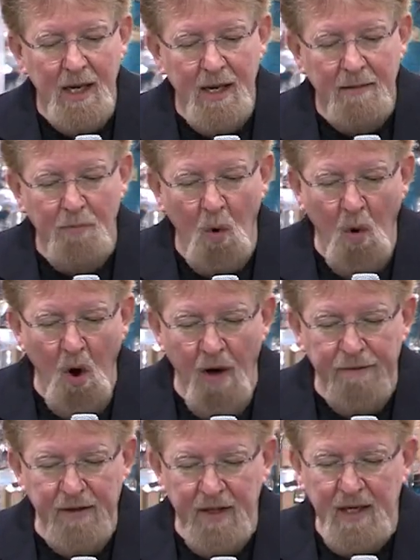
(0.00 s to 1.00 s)
more
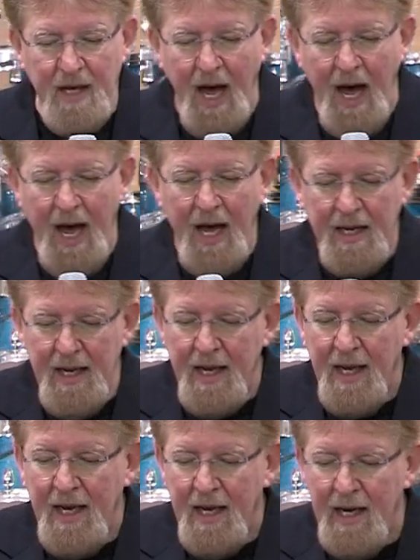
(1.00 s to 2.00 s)
often than not,
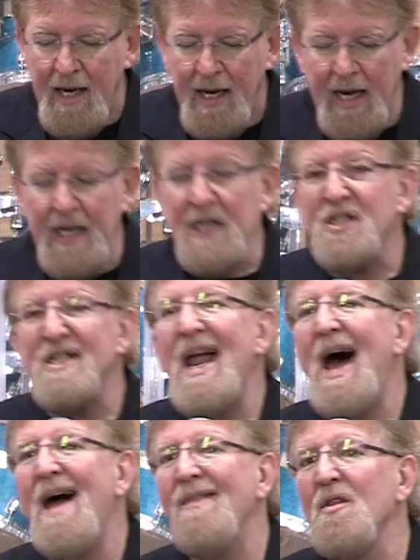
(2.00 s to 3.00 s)
it is
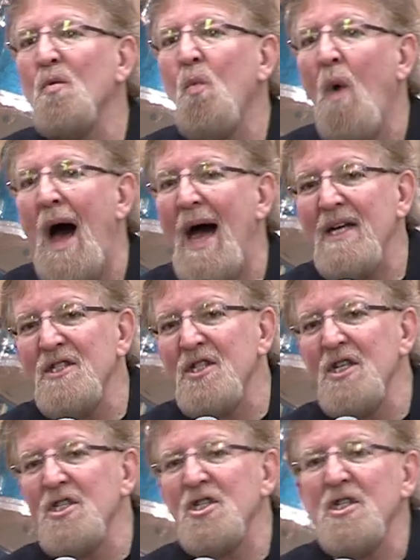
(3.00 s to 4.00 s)
not the
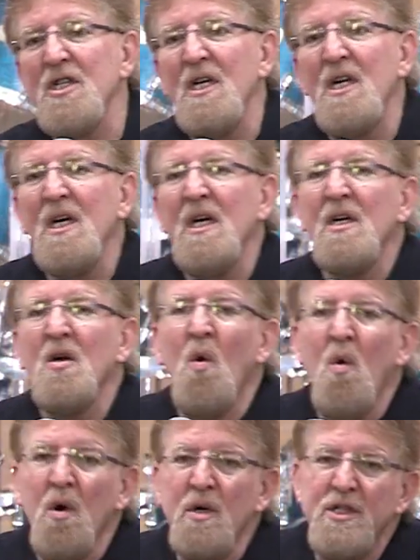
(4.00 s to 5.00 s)
wisest
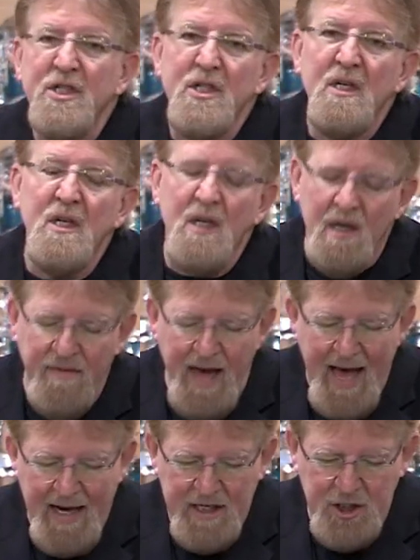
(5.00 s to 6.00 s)
course of
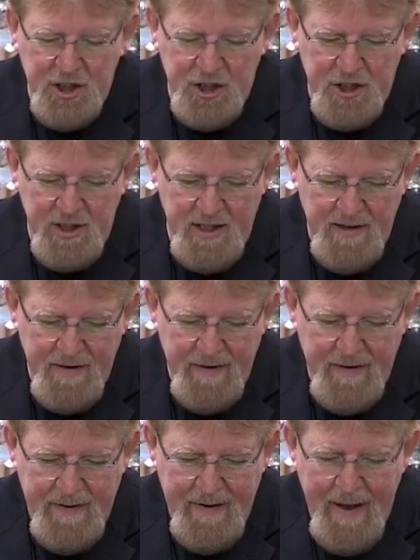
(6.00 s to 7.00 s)
action
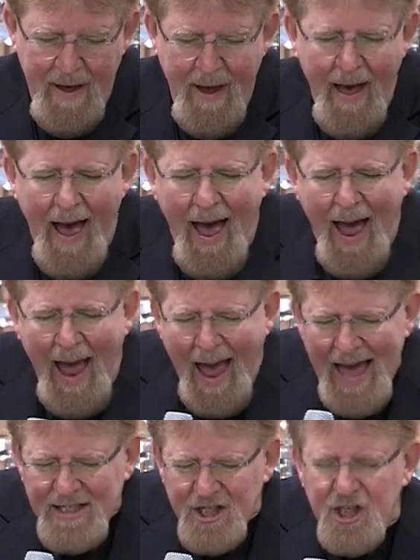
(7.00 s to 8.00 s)

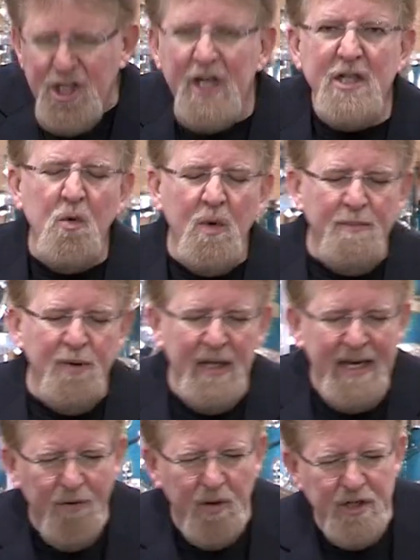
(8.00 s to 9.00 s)
as a genuine
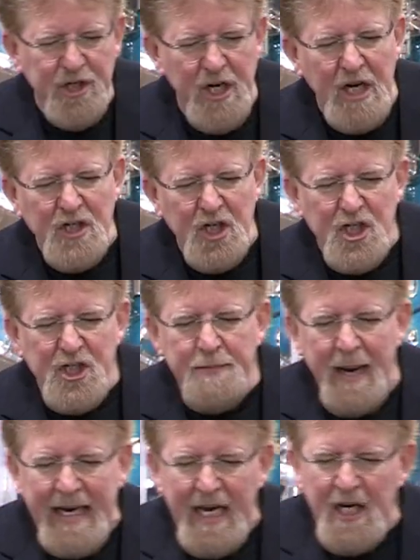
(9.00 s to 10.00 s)
believer in Jesus,
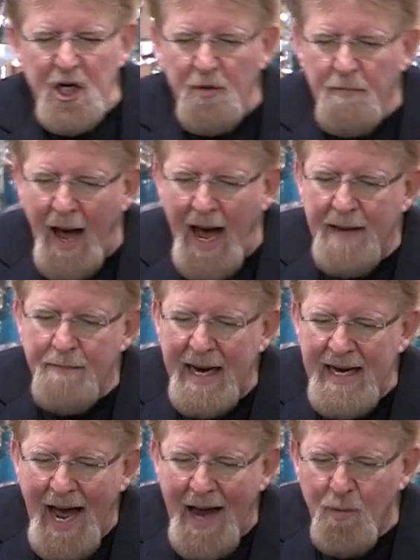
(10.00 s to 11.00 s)
speaking your mind may
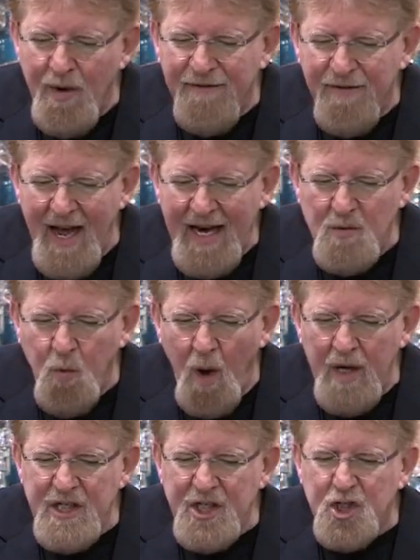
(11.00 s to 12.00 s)
not reflect what
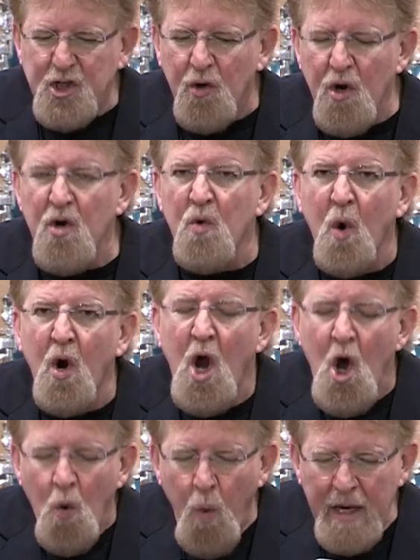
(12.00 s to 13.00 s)
is true or
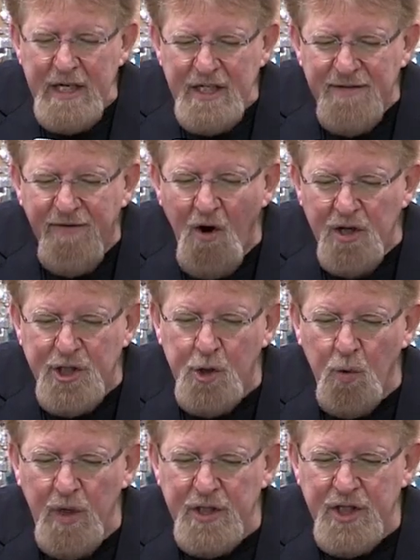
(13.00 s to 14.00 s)
what is
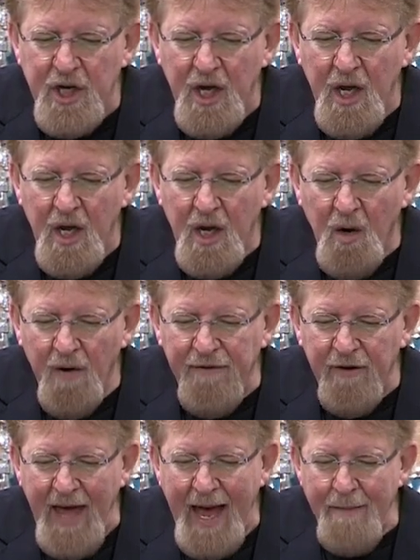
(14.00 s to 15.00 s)
virtuous, or for
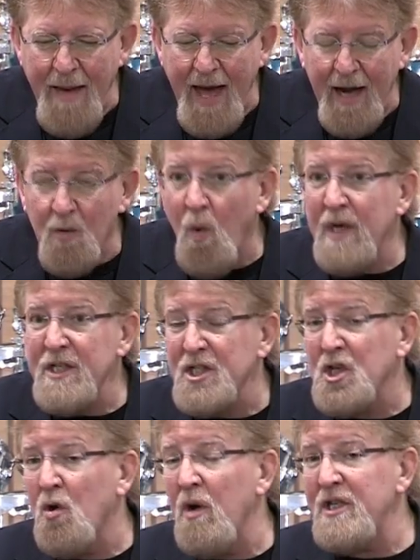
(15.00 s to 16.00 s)
that matter, what is
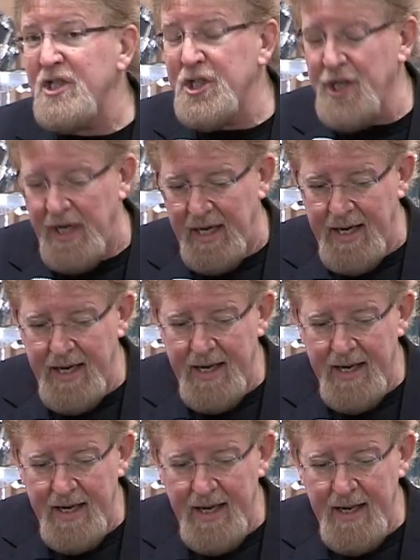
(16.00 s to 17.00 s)
Christian.
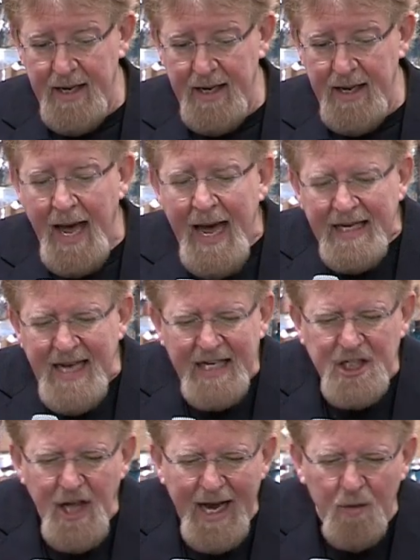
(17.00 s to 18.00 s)
Texts
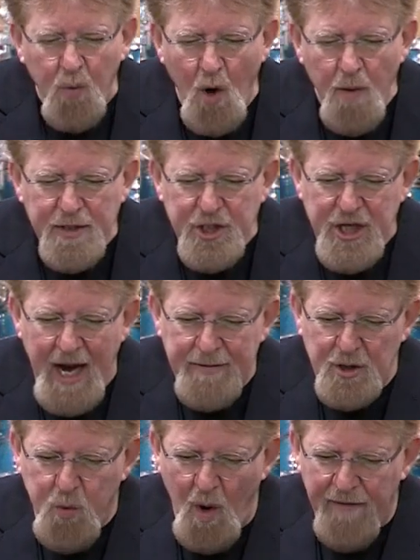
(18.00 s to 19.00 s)
like Romans chapter
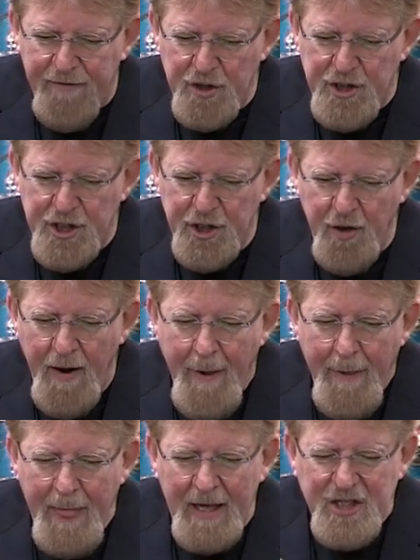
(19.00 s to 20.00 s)
12, verse 2,
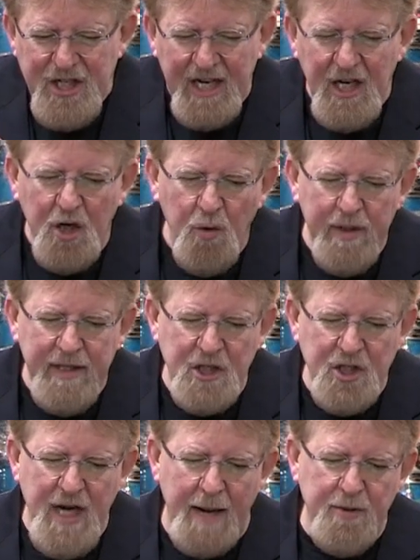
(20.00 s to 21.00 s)
and 2 Corinthians
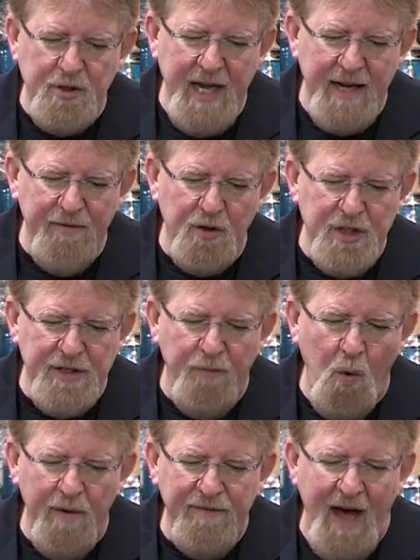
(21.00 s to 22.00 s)
chapter 10, verses 4
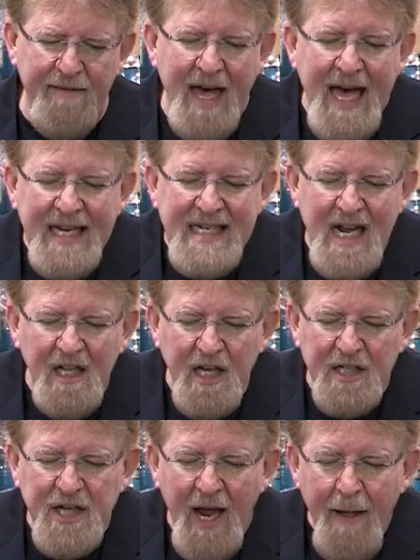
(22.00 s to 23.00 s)
and 5 tell
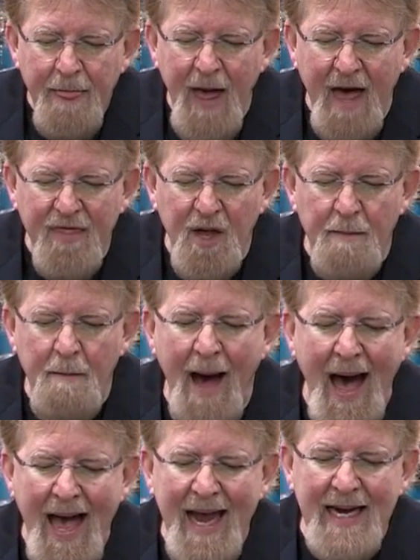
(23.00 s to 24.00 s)
us that the
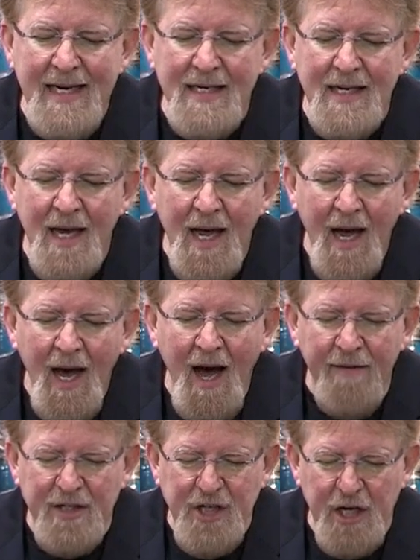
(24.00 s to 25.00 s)
mind of a
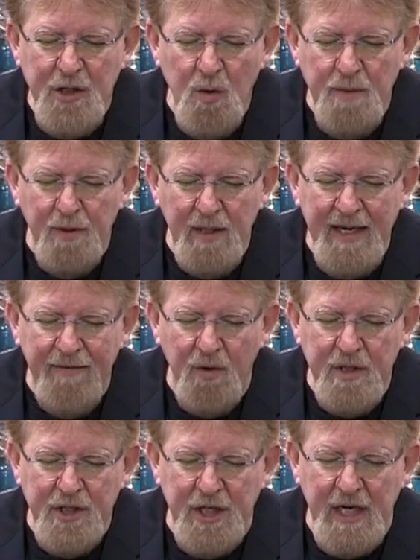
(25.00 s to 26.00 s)
genuine believer in
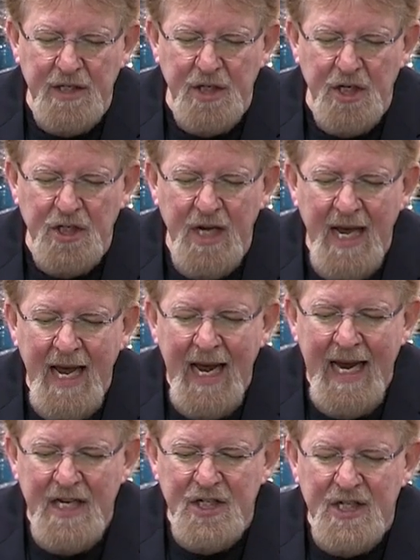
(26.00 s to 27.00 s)
Jesus
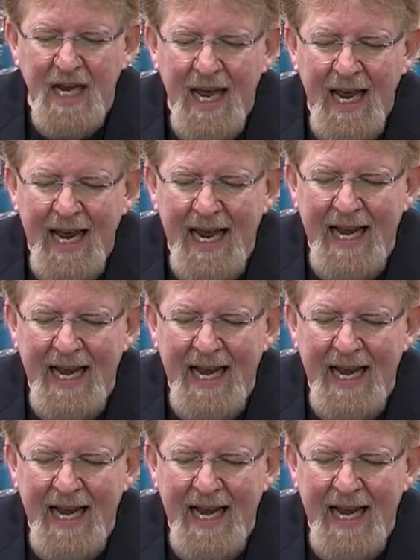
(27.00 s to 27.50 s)
is in a